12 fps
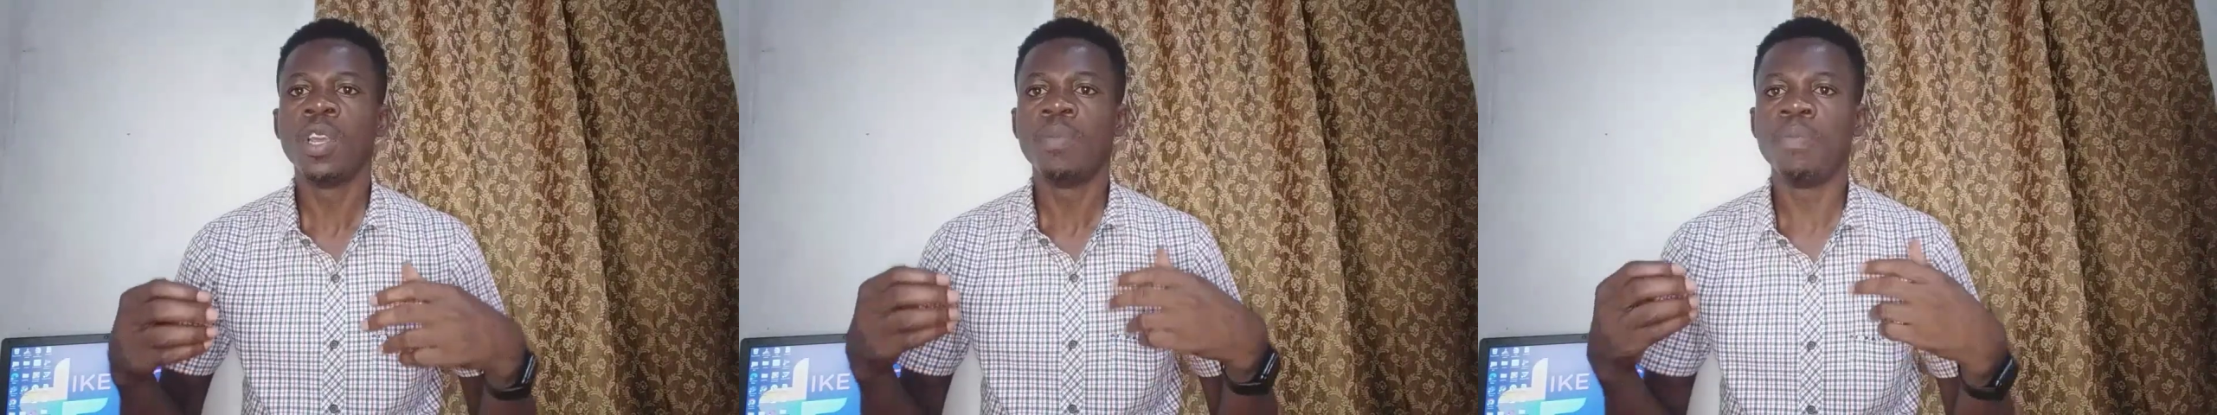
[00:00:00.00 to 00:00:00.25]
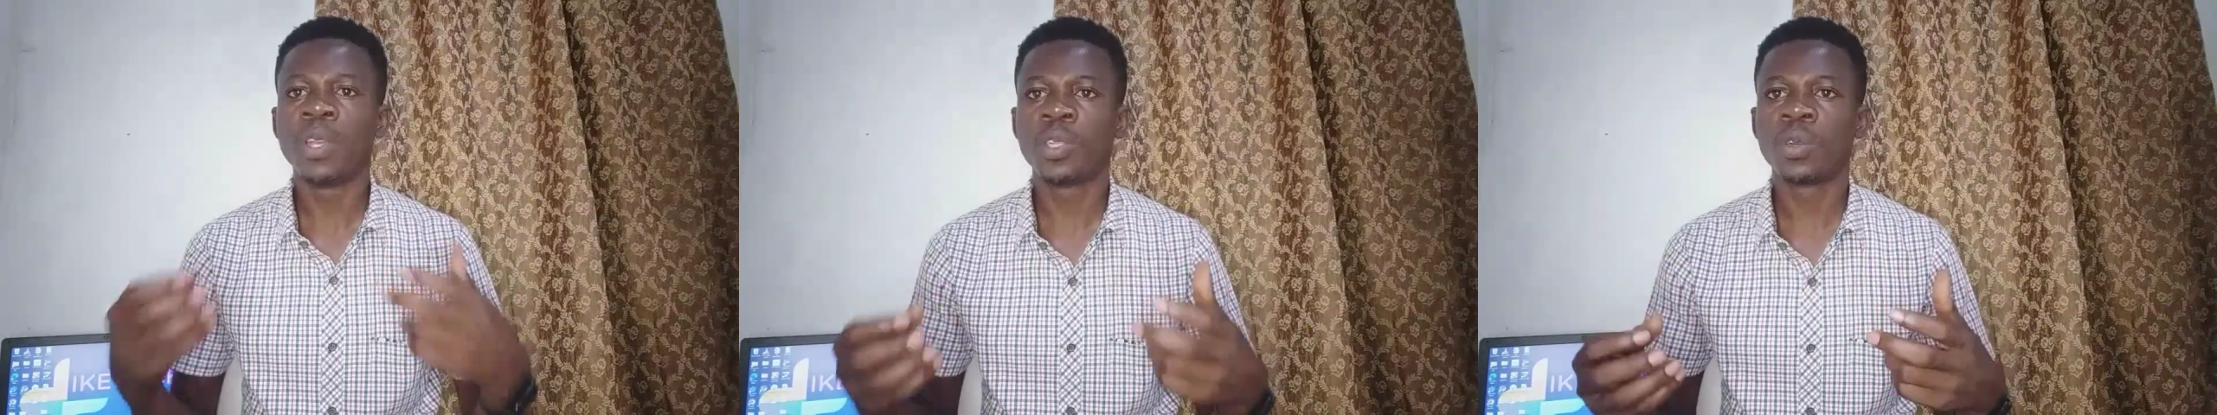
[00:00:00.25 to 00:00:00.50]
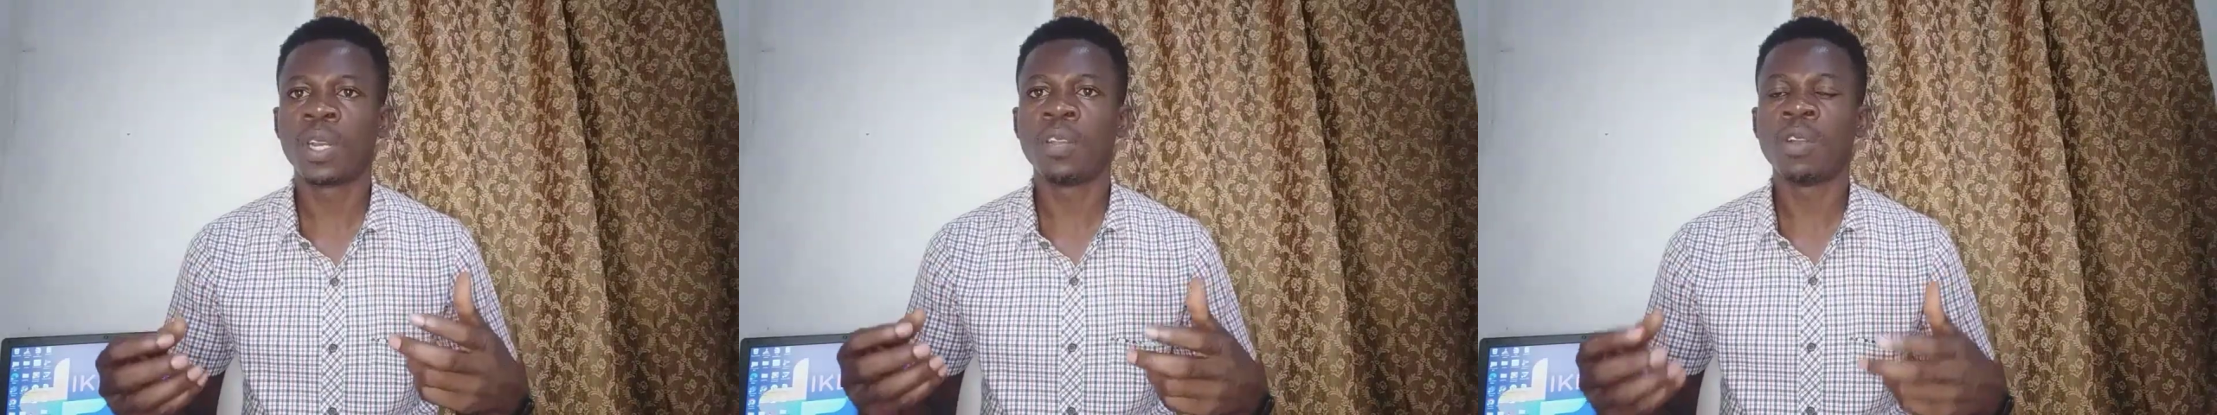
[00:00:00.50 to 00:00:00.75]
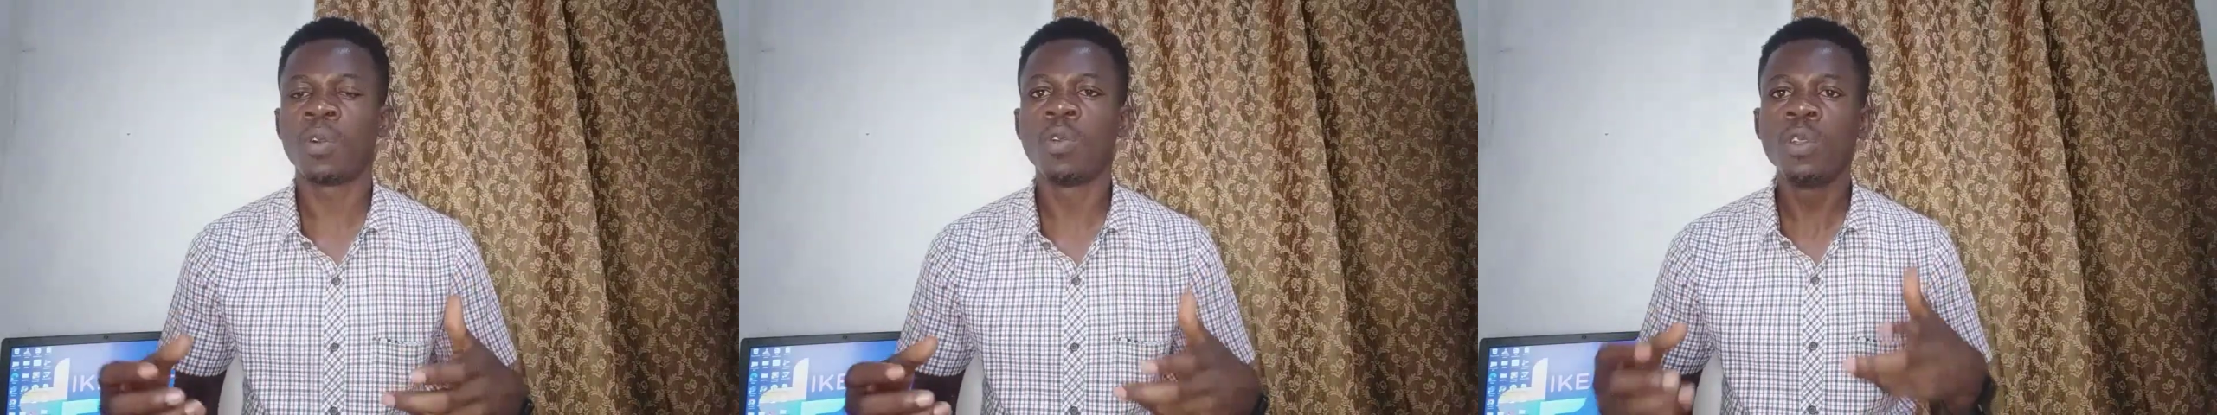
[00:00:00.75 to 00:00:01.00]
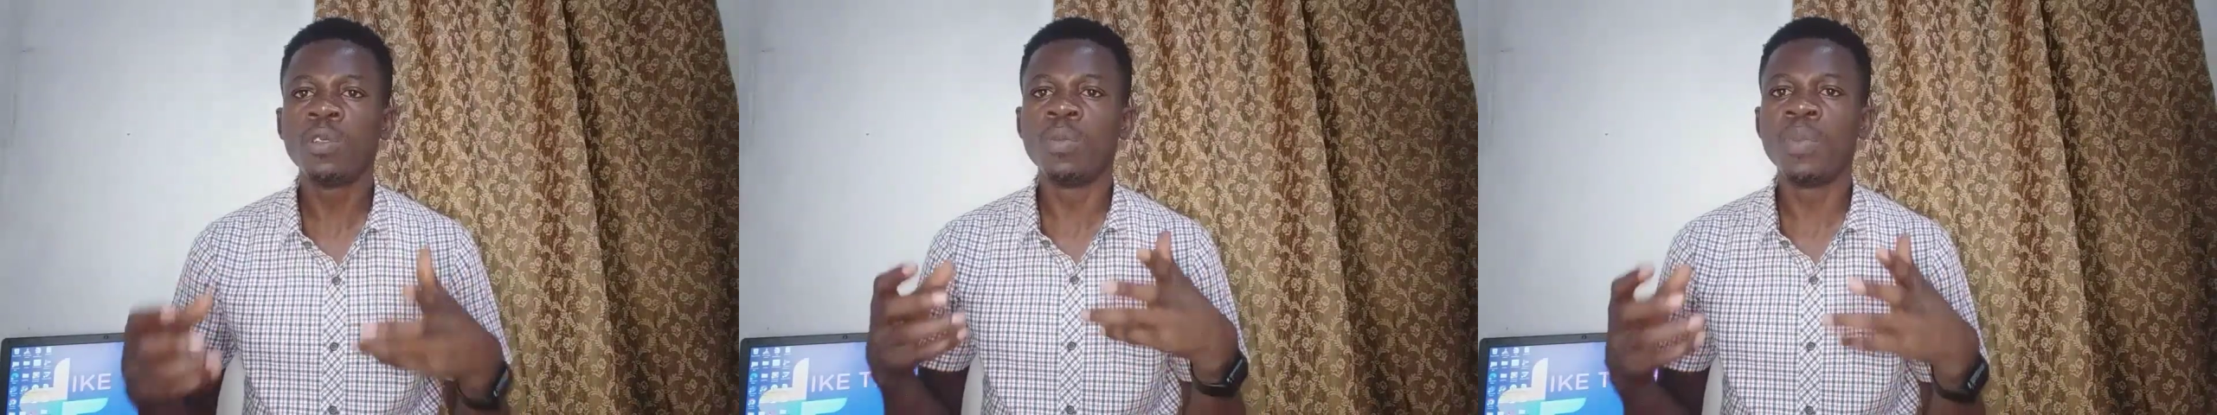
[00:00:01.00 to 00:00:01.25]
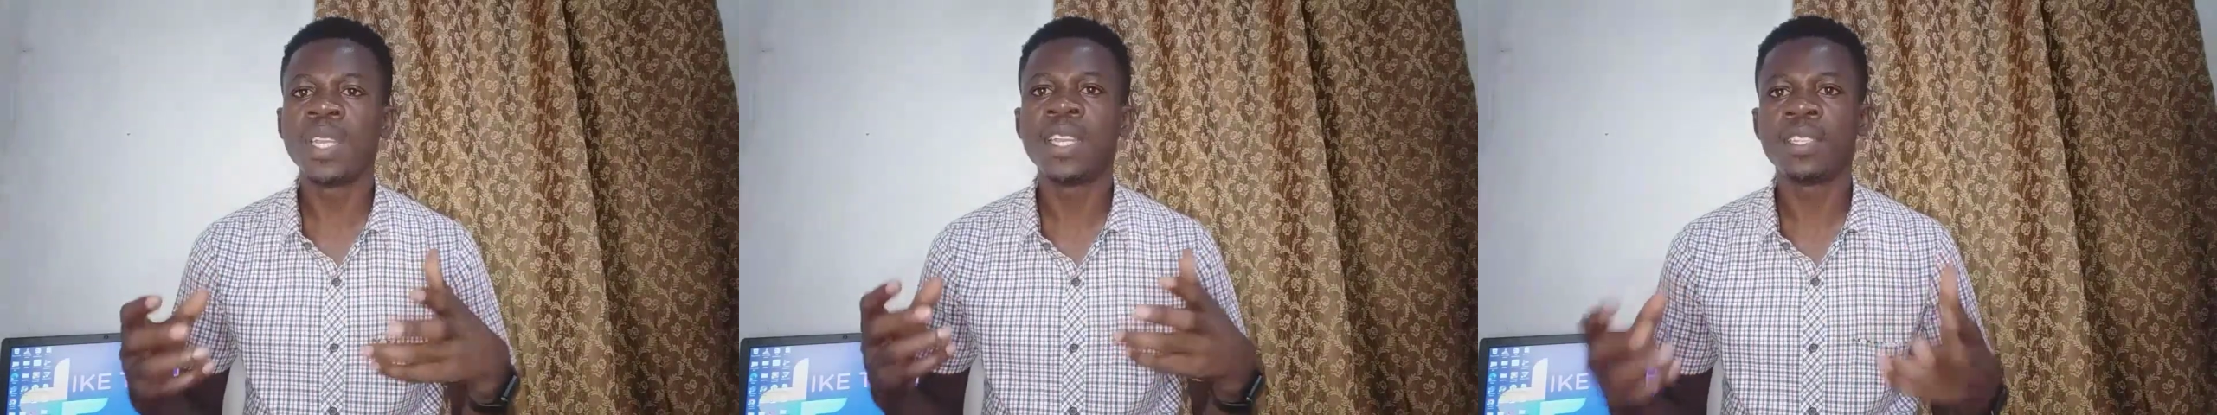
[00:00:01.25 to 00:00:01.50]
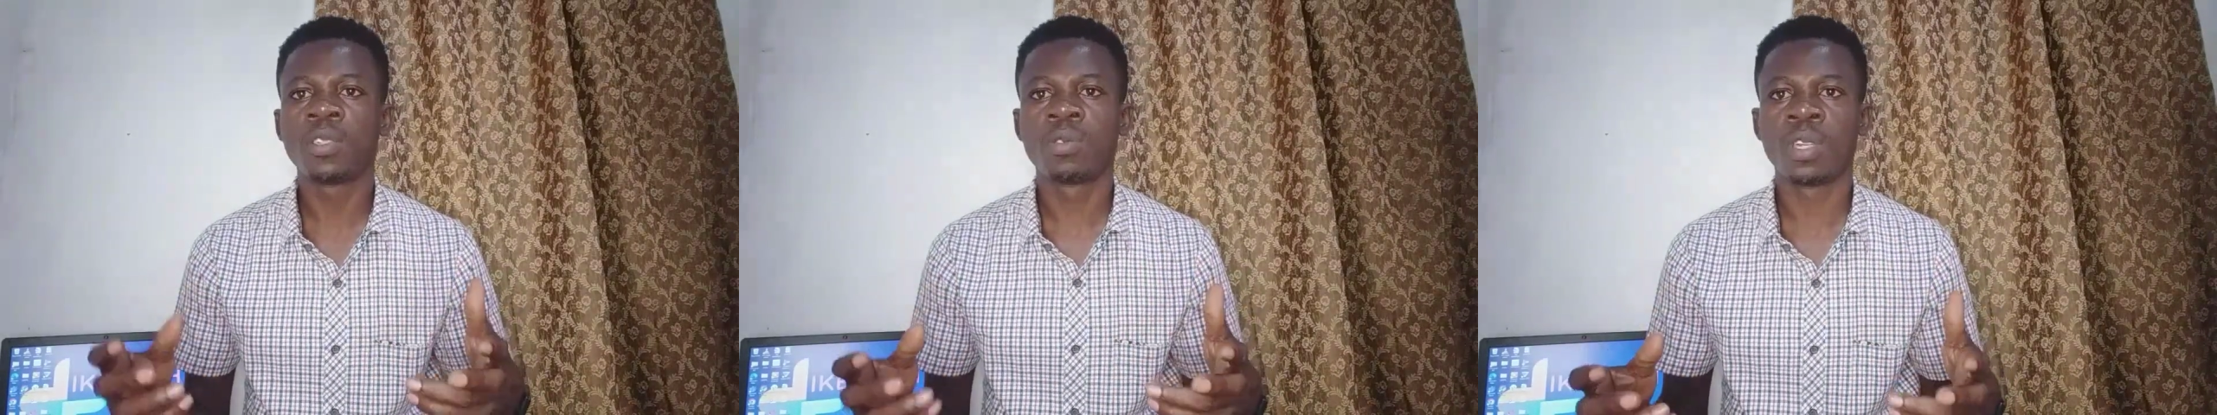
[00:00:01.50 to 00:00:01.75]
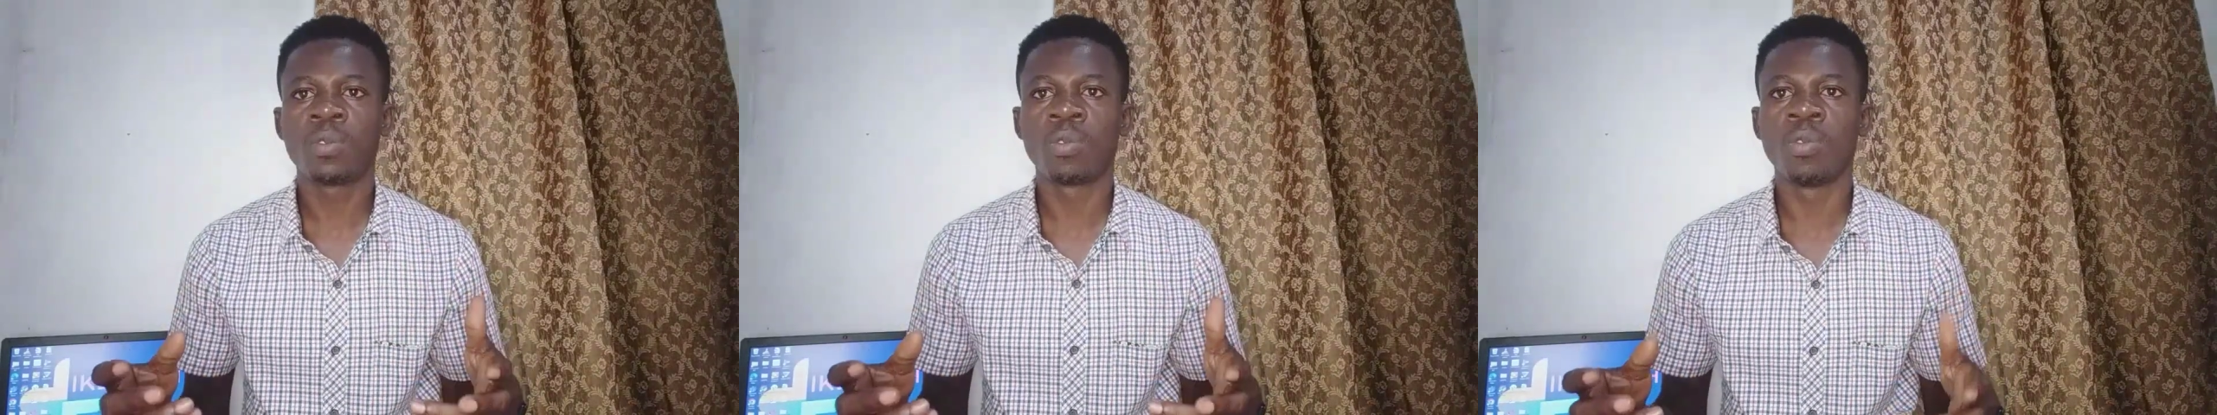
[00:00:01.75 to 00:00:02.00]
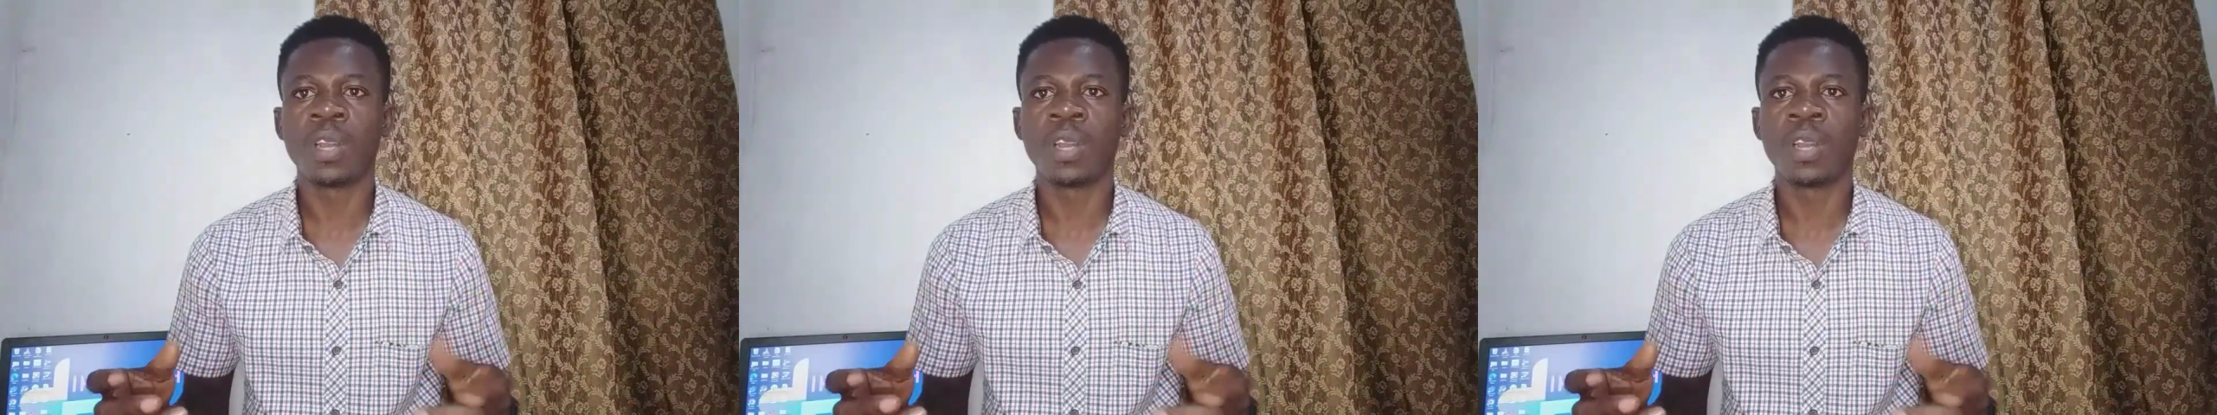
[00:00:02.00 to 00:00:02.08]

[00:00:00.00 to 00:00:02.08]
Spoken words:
make sure that you are going to meet this threshold,